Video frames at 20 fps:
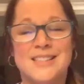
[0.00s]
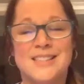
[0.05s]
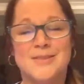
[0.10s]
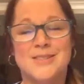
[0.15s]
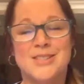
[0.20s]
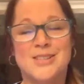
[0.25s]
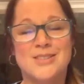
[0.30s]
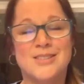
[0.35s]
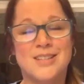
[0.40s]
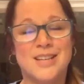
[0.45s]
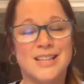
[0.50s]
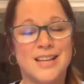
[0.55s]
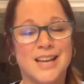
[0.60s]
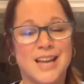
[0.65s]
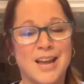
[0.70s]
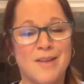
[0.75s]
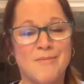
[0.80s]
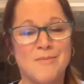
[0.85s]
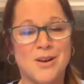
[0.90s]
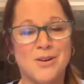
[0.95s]
I'm so glad they
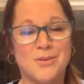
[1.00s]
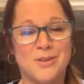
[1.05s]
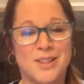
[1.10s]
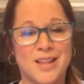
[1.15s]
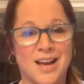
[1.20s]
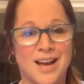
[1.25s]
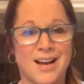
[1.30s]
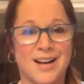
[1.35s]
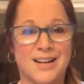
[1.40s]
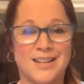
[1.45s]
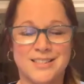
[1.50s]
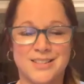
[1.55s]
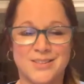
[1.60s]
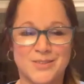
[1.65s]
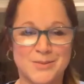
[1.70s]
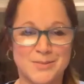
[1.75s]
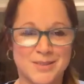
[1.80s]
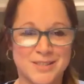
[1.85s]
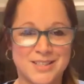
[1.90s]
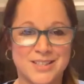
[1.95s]
came out with active.
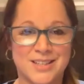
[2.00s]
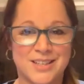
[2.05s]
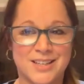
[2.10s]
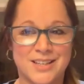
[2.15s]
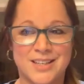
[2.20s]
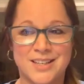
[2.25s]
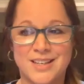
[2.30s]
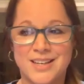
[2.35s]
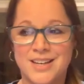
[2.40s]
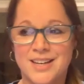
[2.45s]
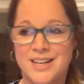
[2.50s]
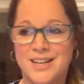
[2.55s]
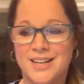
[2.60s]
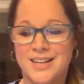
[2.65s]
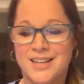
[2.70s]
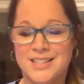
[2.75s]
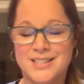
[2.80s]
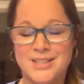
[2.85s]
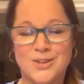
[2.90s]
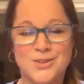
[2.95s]
Let me tell you,
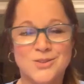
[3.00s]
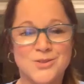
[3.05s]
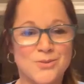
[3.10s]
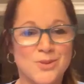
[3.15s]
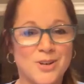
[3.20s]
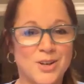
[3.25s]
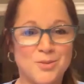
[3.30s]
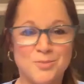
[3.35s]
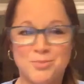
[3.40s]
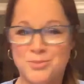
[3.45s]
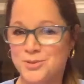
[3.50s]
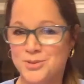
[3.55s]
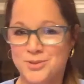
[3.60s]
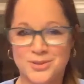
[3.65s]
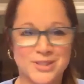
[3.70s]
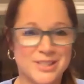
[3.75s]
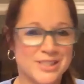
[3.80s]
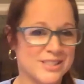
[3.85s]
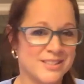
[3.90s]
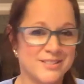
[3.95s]
because those Red
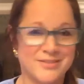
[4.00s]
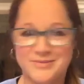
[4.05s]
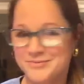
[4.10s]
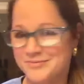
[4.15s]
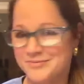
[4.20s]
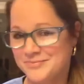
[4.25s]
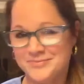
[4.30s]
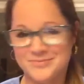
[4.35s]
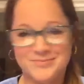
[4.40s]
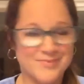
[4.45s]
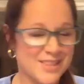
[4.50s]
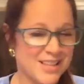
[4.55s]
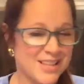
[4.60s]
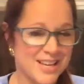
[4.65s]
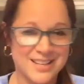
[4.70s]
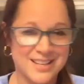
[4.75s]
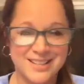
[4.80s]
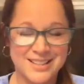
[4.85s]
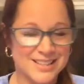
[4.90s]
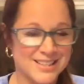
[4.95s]
Bulls,
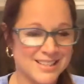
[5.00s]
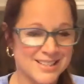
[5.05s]
they